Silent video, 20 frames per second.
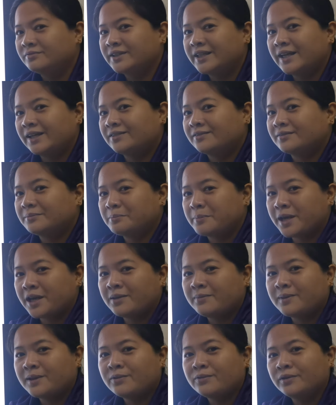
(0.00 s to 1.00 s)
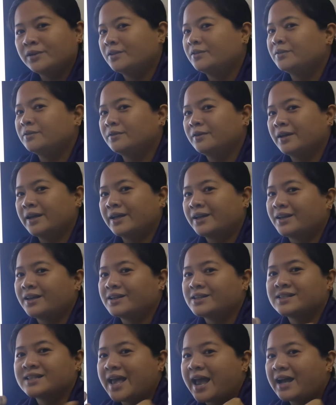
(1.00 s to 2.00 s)
that baby will look like
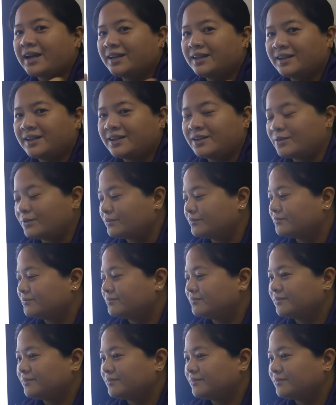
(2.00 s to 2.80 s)
exactly.